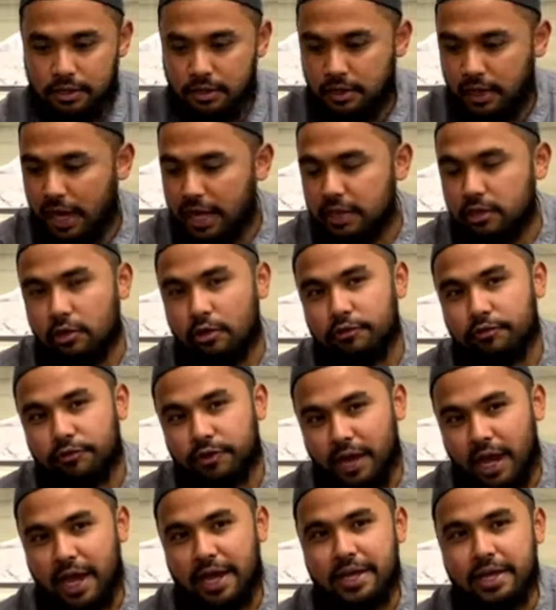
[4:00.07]
night
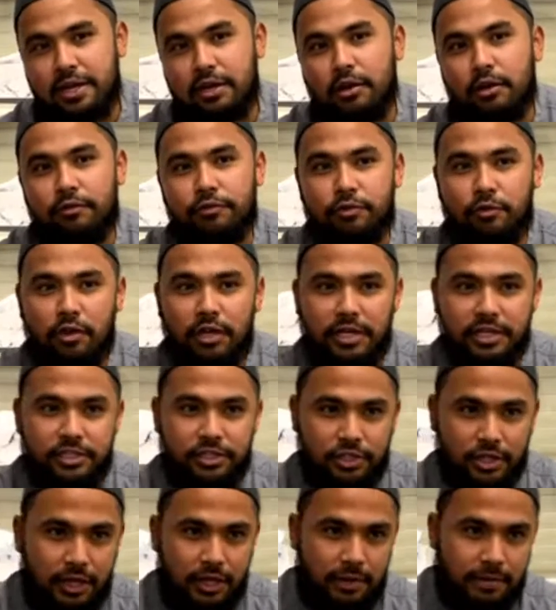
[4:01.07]
9 of the
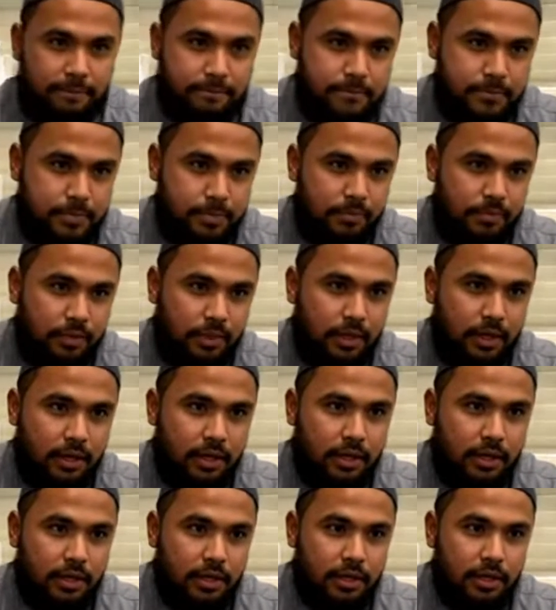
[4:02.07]
Hijjah
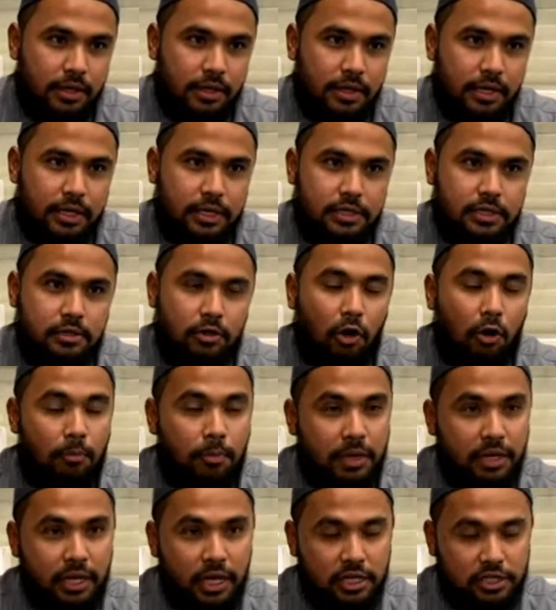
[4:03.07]
is
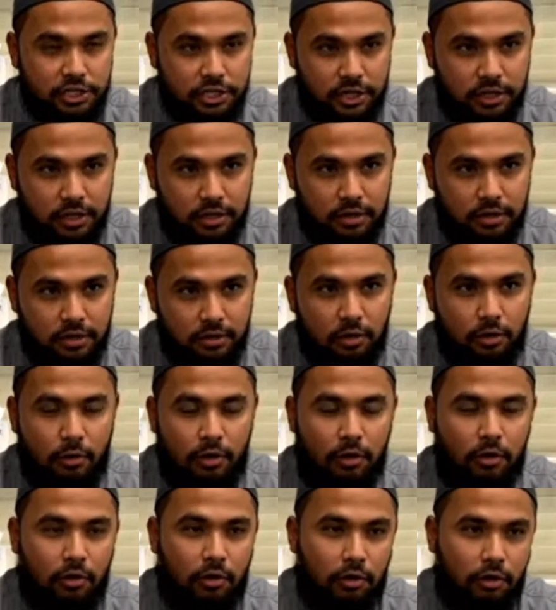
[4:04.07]
obligation
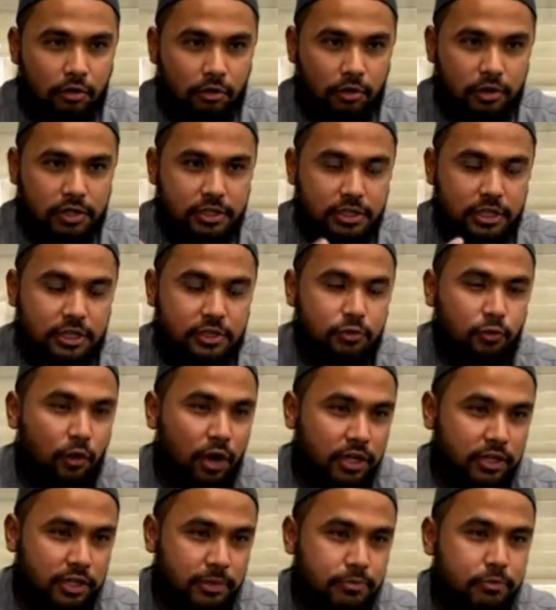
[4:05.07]
or is
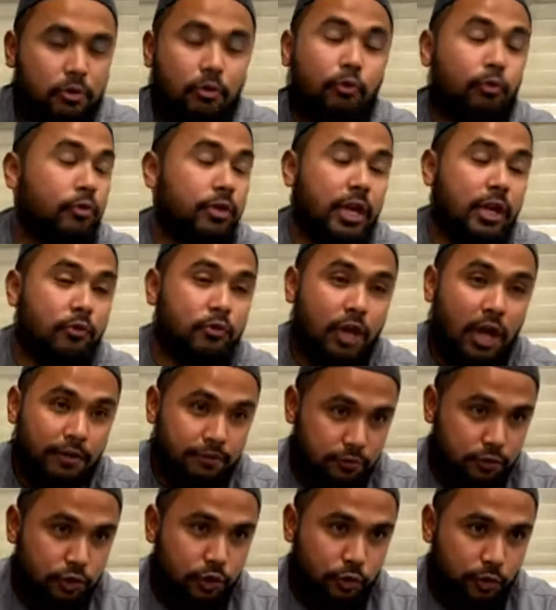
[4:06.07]
wajib, so then we
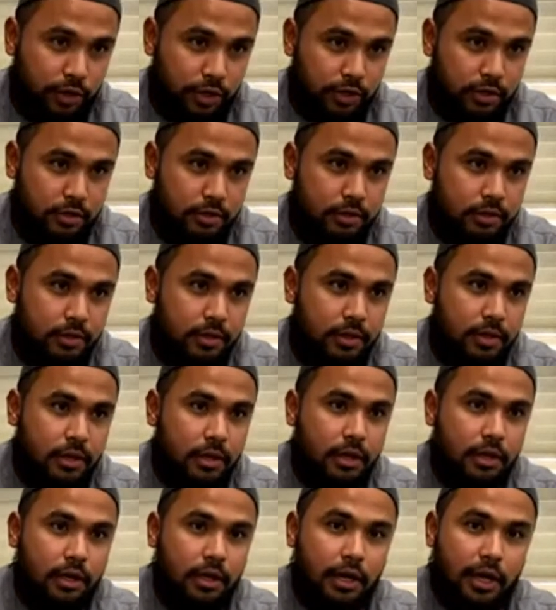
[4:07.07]
have to do it.
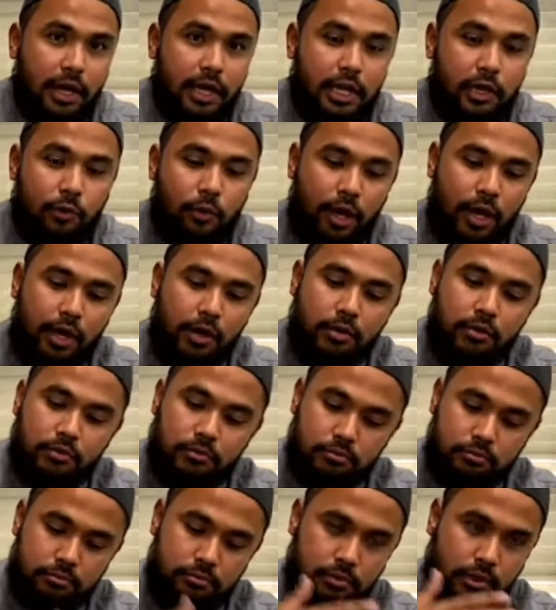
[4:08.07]
Anyway,
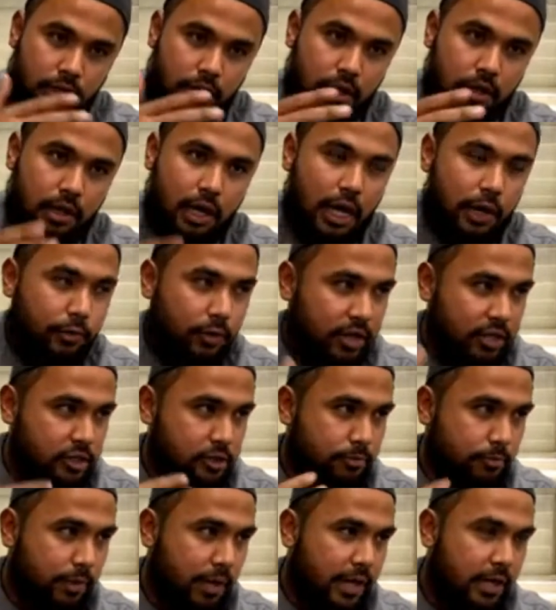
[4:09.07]
I will
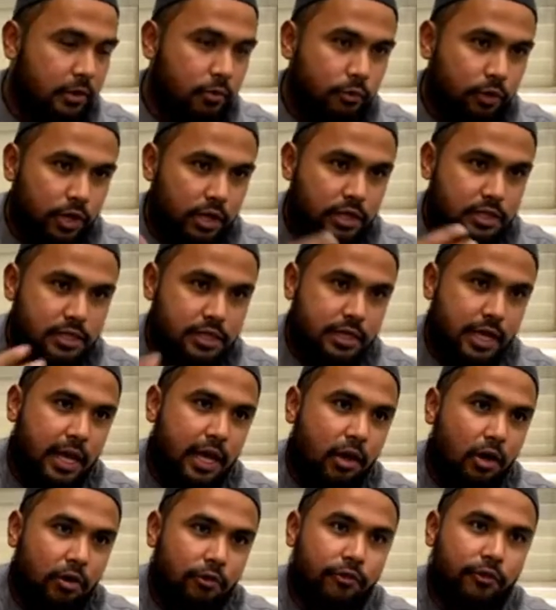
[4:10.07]
explain. We
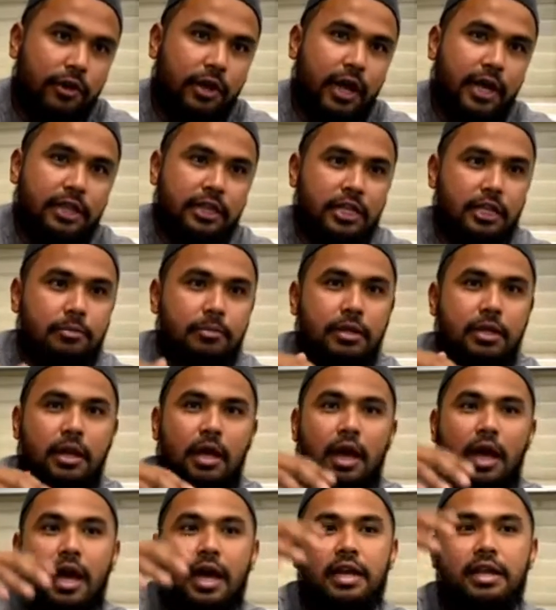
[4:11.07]
stay overnight in
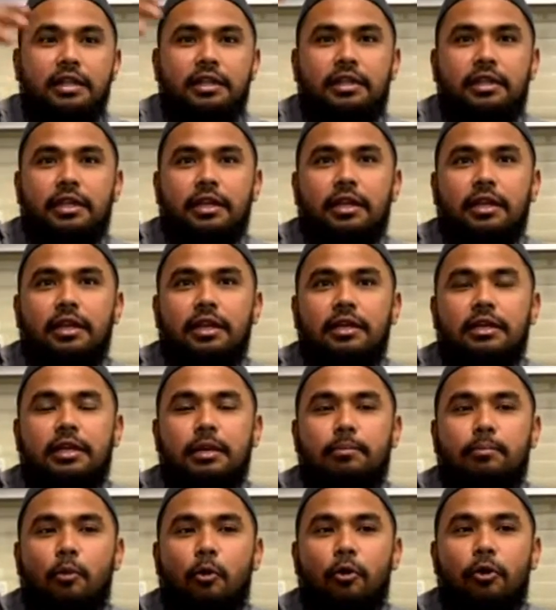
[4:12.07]
Mina until the
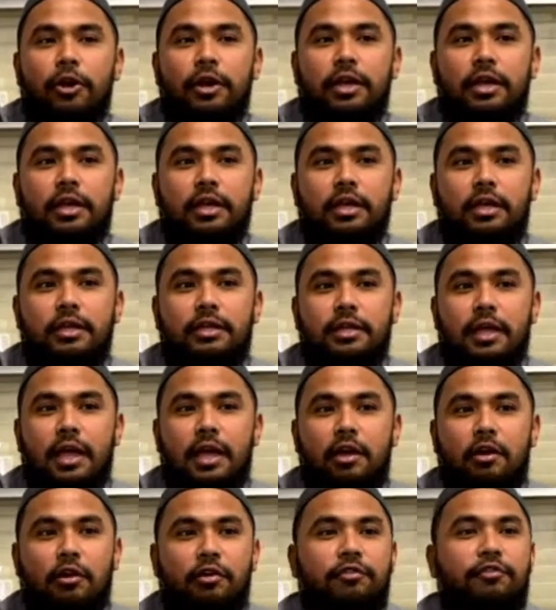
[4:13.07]
morning
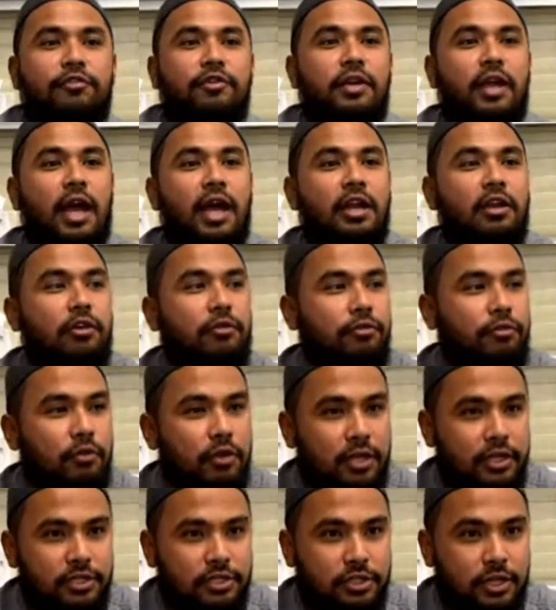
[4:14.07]
day of 9 of the
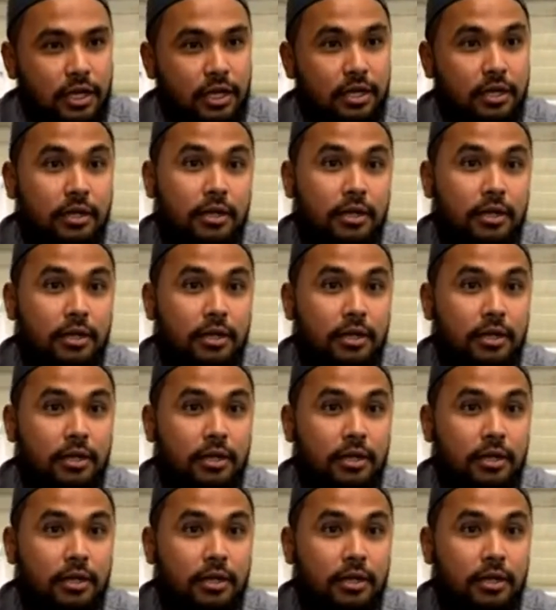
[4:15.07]
Hijjah.